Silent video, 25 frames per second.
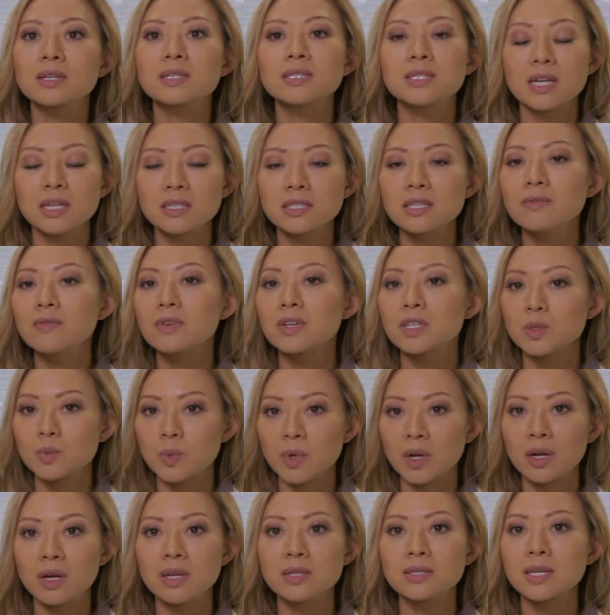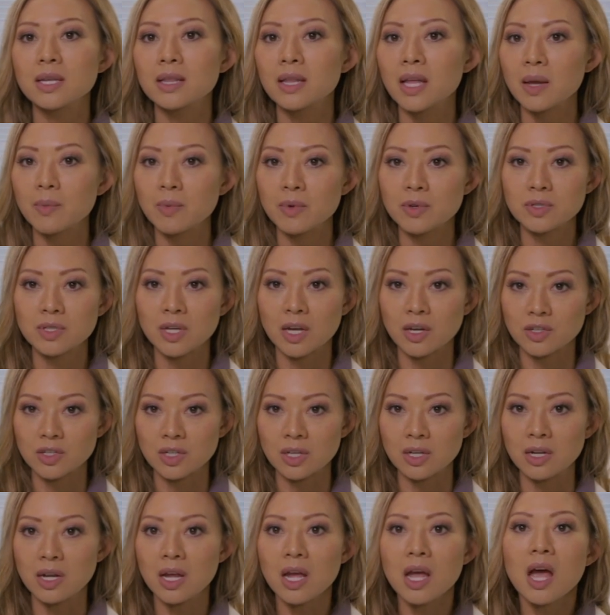extensive experience in
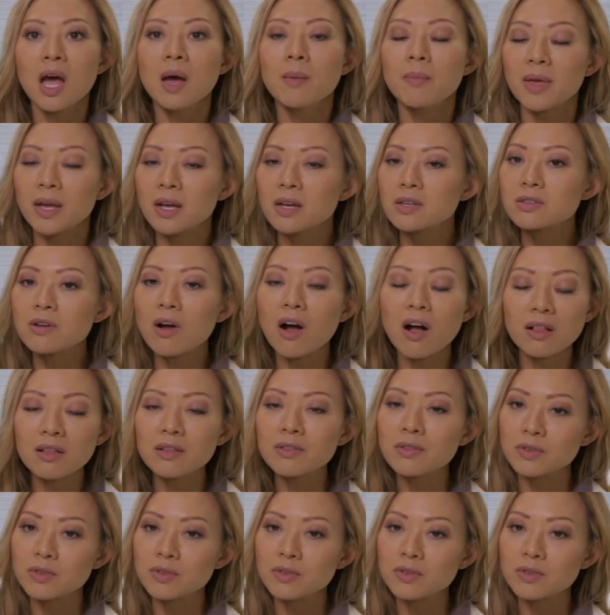liposuction, because all